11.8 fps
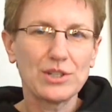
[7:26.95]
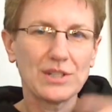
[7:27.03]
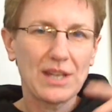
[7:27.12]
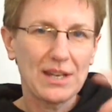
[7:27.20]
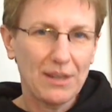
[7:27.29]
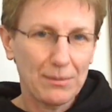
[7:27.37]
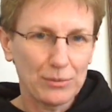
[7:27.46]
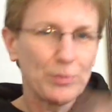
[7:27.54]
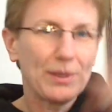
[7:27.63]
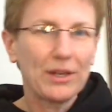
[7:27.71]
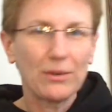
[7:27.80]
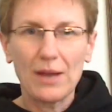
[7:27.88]
It just kind of kept
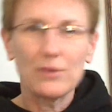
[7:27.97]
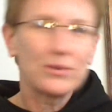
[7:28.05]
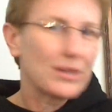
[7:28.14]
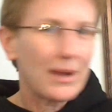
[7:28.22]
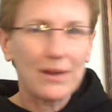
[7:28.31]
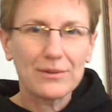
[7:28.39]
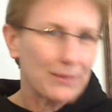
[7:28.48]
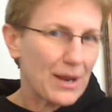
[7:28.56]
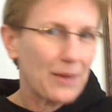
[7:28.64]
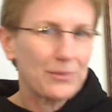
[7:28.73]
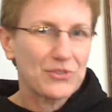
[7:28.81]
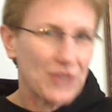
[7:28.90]
looping around and around and
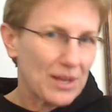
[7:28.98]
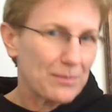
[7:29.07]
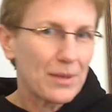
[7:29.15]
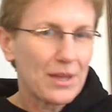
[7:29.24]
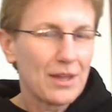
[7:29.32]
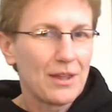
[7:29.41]
around, the same